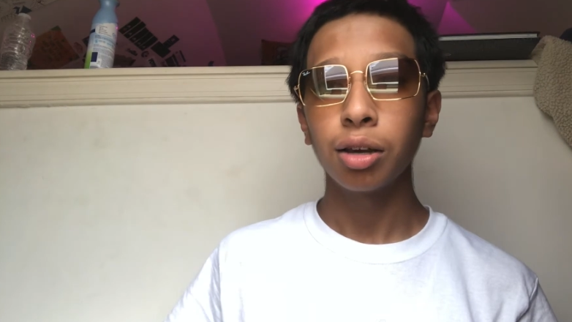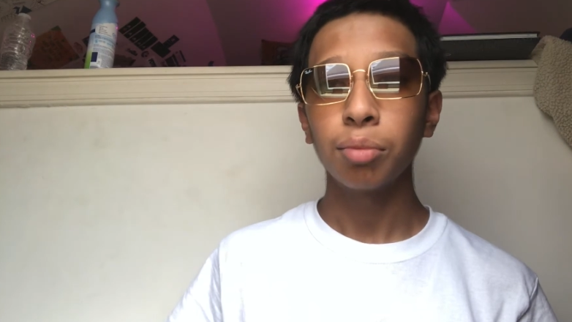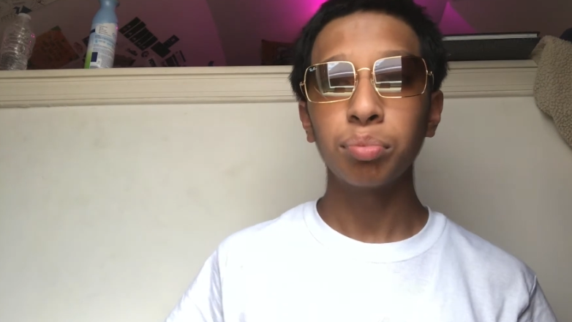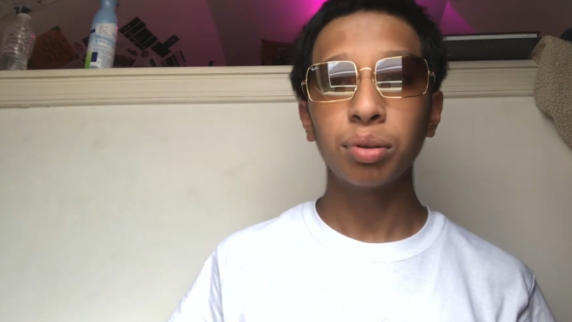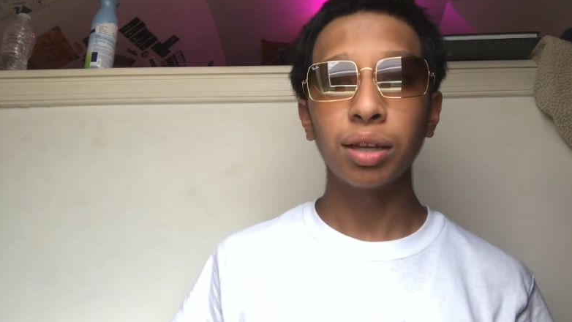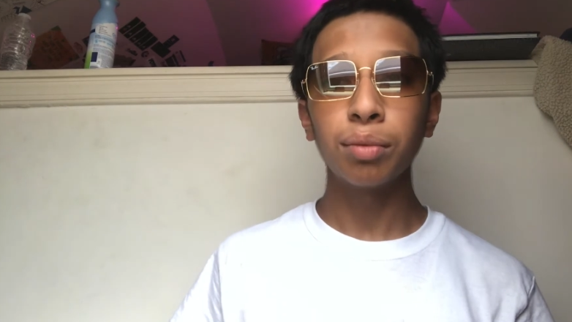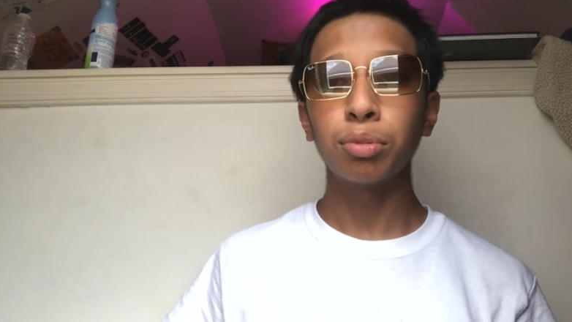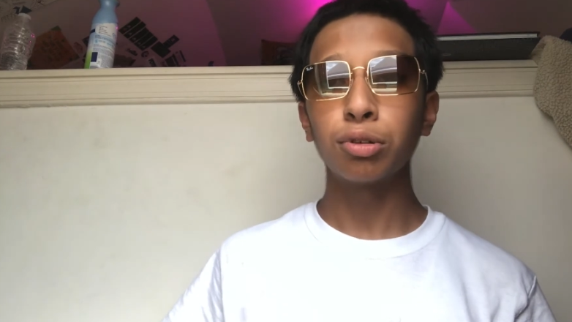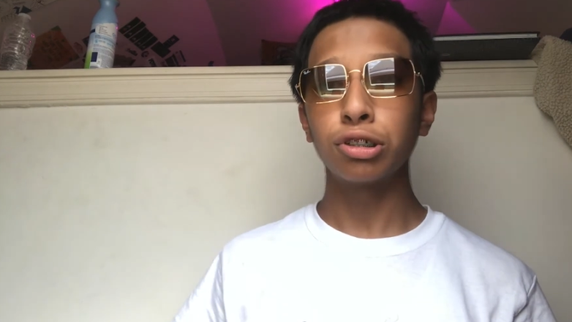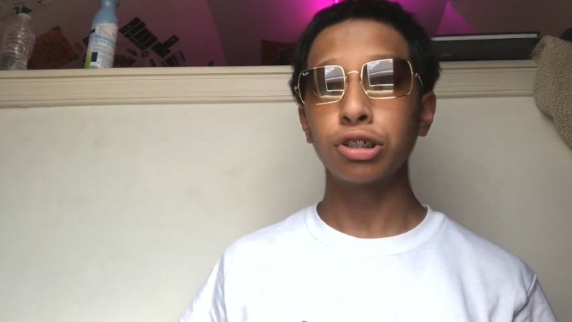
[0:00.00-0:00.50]

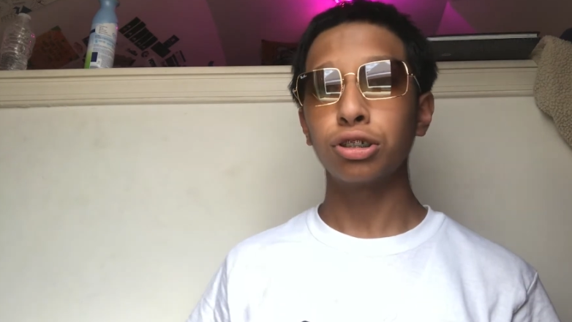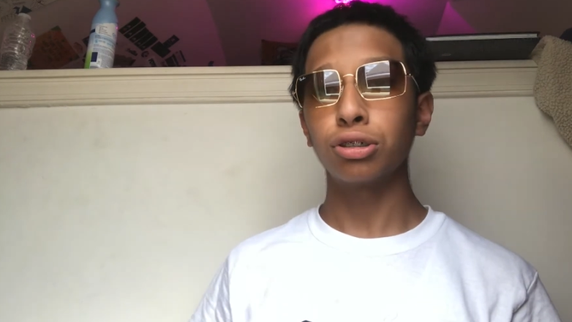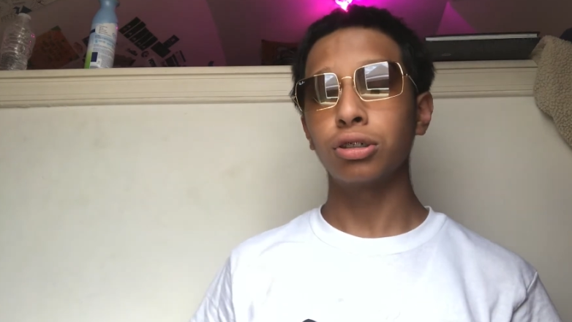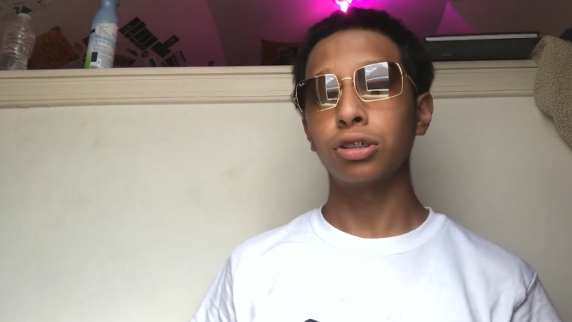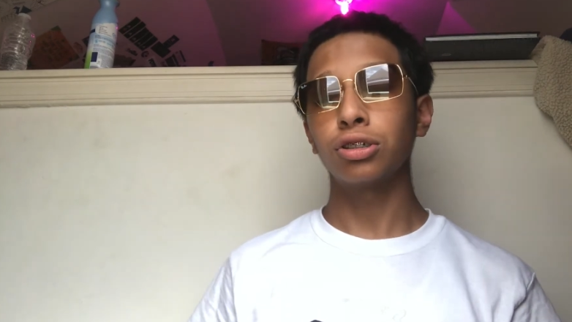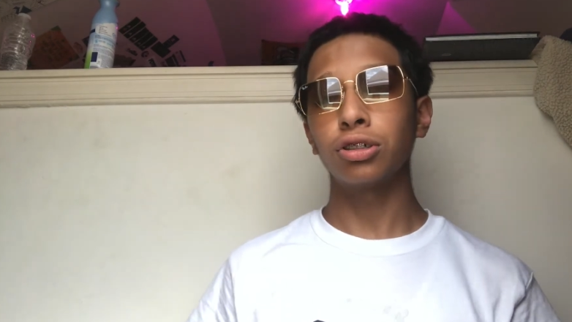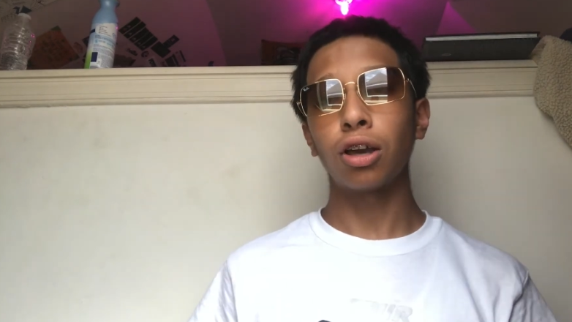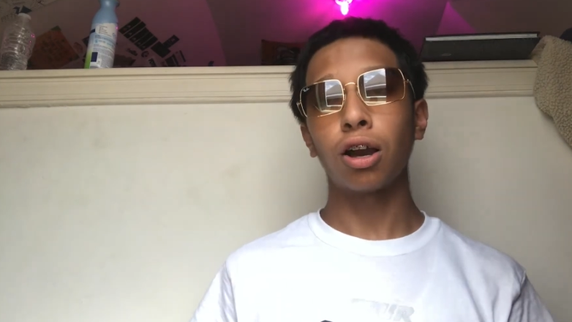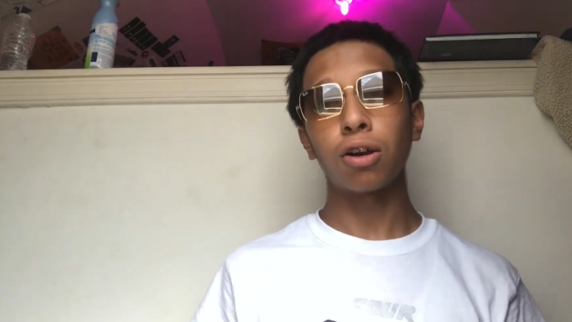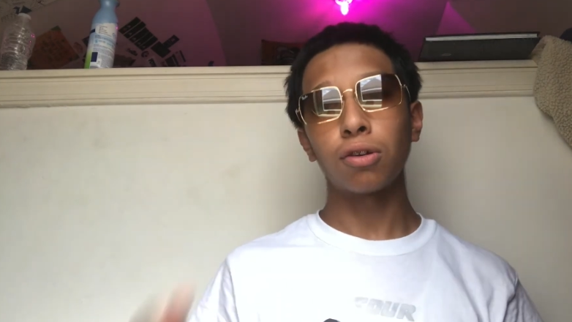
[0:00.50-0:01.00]
Playboy
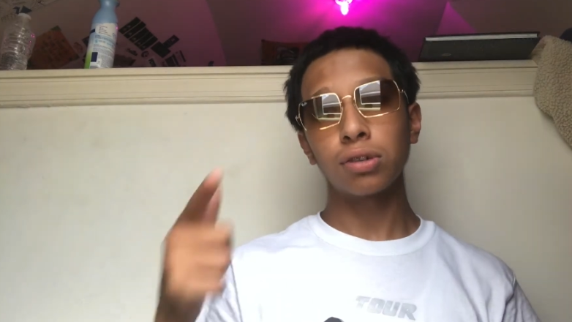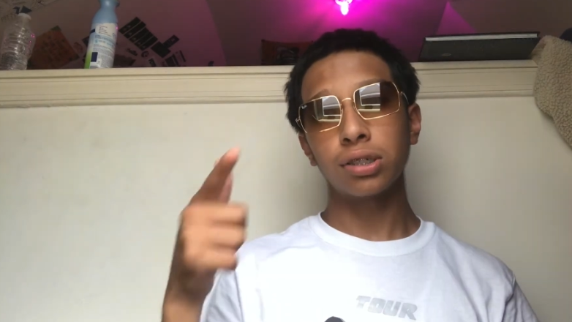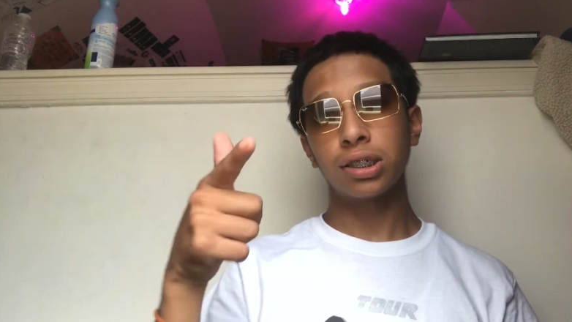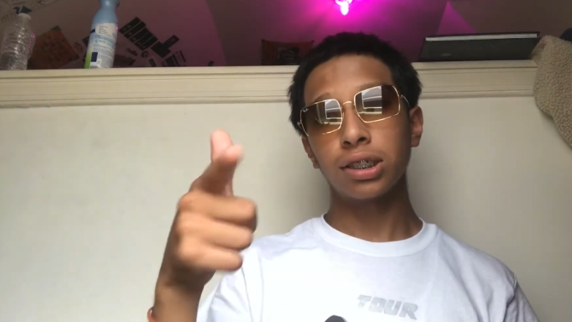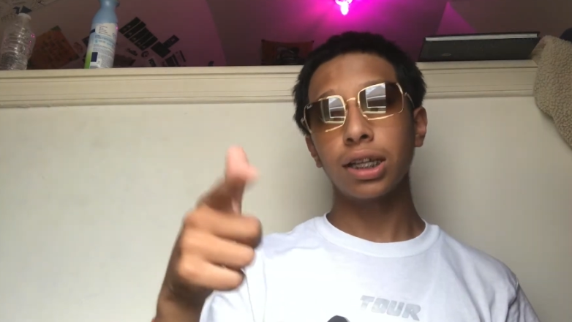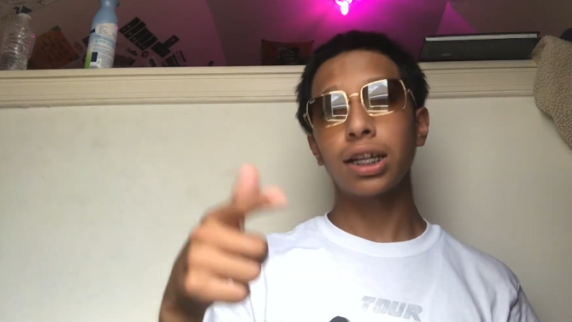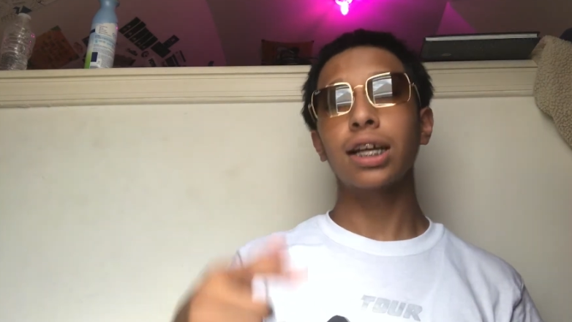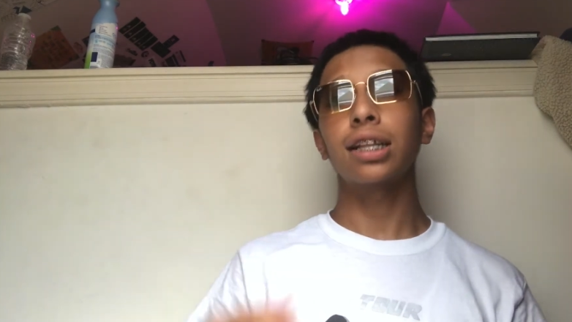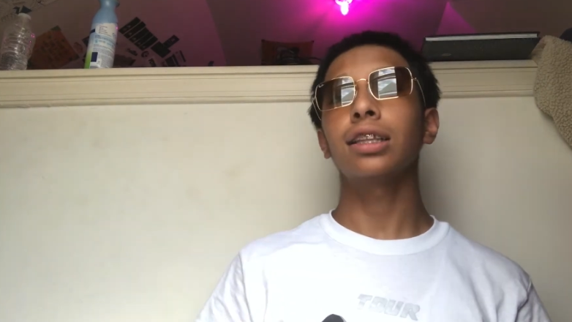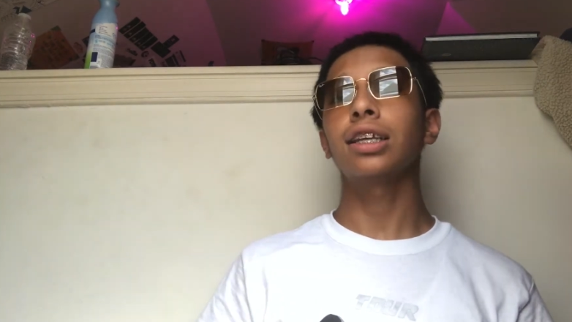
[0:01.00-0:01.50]
shirts, so y'all gonna
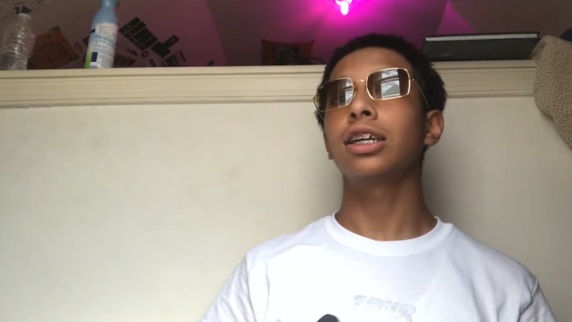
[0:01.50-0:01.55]
see that